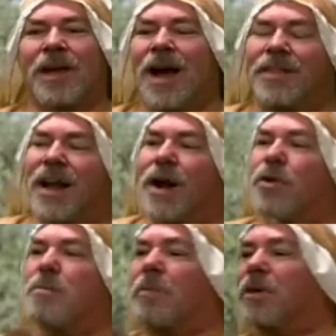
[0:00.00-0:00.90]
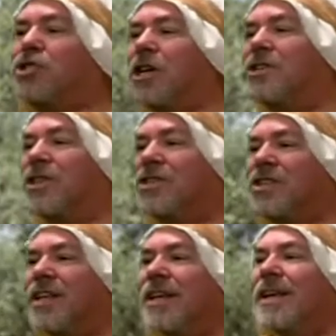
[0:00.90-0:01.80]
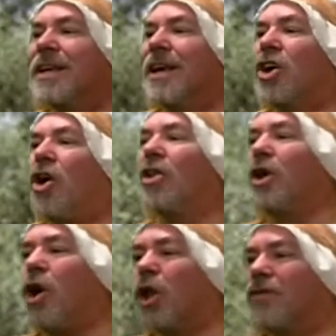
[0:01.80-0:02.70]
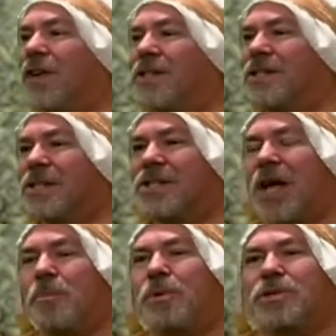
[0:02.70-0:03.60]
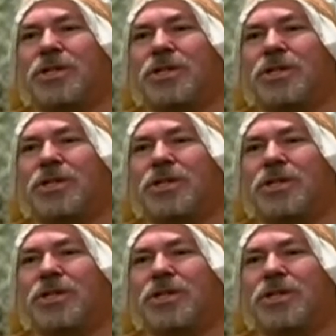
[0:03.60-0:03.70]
And then I remember Jesus calling all of his disciples,